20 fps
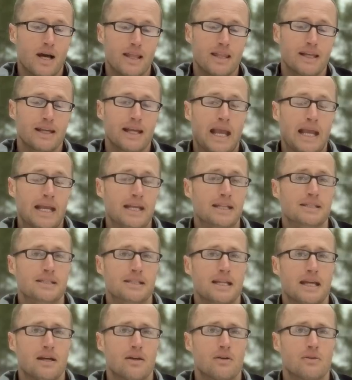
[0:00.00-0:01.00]
I think
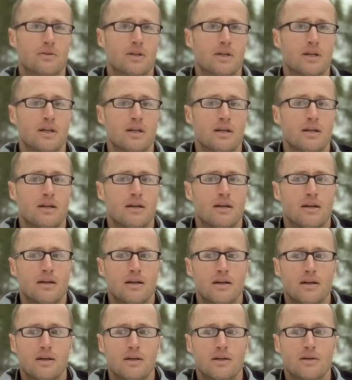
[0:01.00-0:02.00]
hands down,
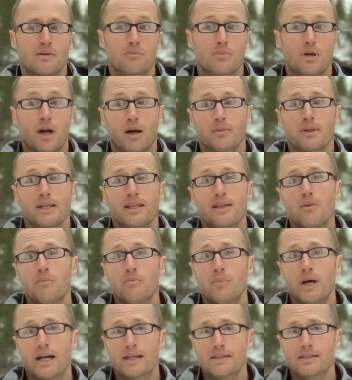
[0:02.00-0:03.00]
probably the
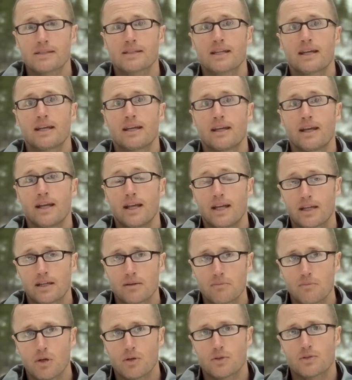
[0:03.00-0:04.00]
best
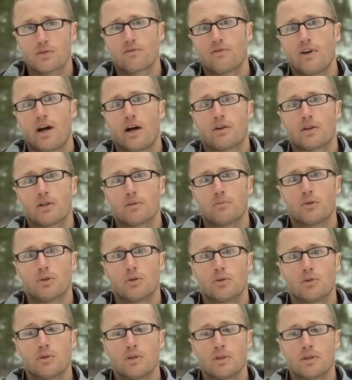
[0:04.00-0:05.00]
and most
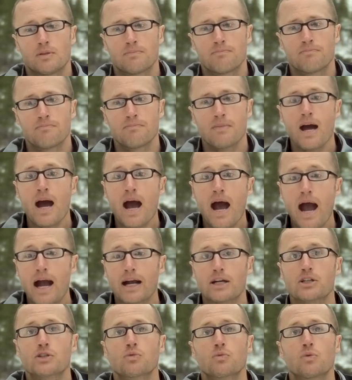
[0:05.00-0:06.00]
valuable
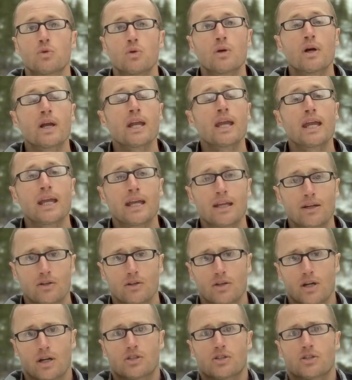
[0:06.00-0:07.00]
actual
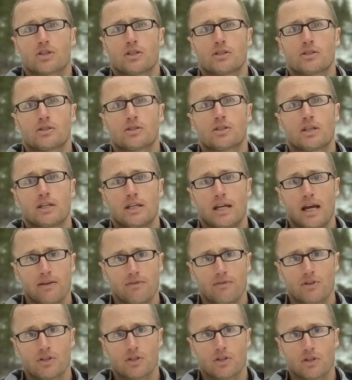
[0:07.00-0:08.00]
introduction to
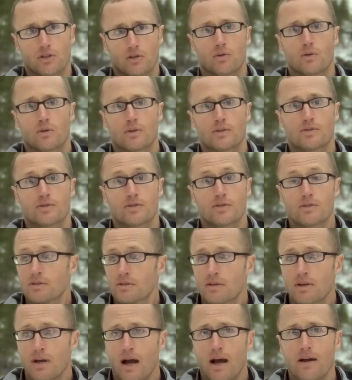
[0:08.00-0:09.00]
night vision
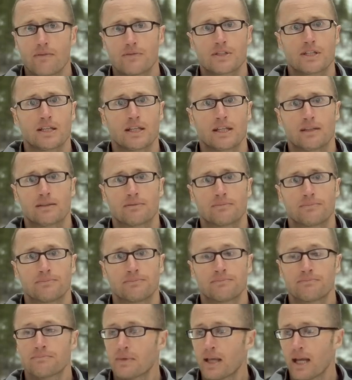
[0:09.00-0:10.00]
course I've seen,
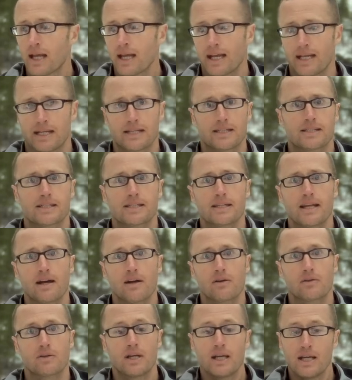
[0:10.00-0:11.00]
hands
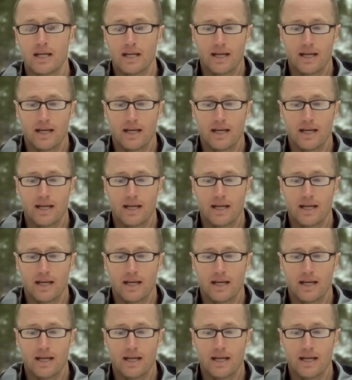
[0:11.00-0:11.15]
down.